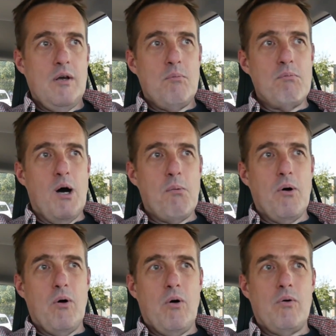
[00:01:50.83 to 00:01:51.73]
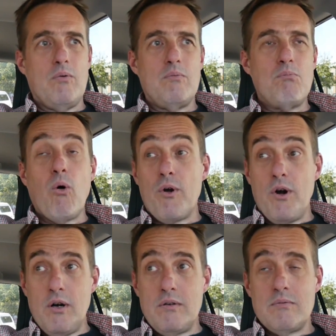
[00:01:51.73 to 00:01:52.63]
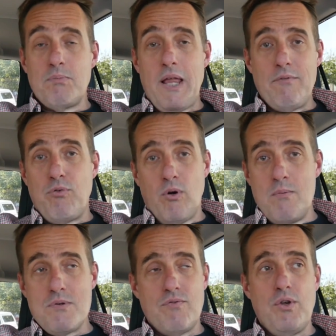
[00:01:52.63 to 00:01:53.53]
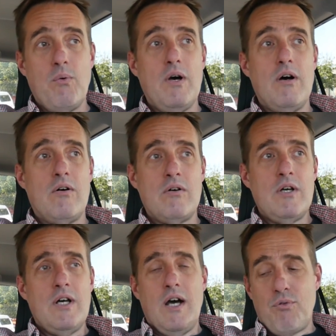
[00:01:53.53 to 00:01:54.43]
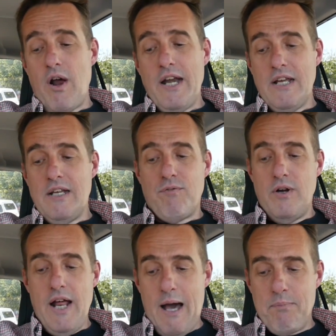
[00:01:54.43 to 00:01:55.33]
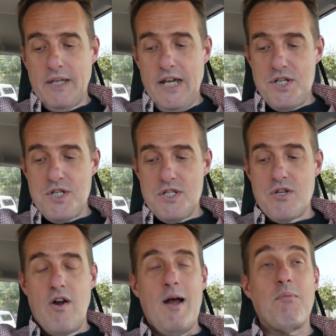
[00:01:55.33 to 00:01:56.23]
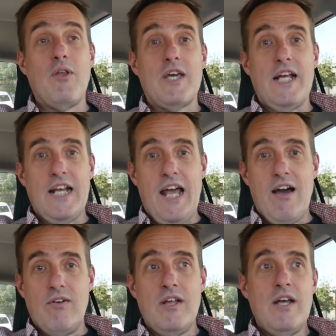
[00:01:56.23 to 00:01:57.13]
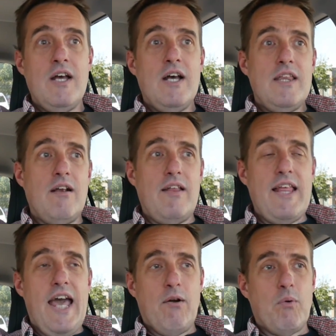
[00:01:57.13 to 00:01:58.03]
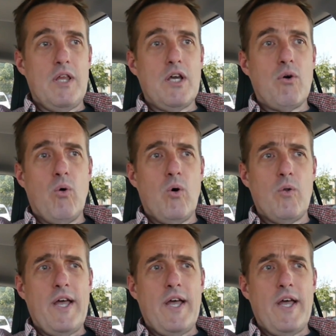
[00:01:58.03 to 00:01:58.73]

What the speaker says: mobile mortar platforms, if you will, a variety of different applications. Sorry, I'm looking down. They had a really cool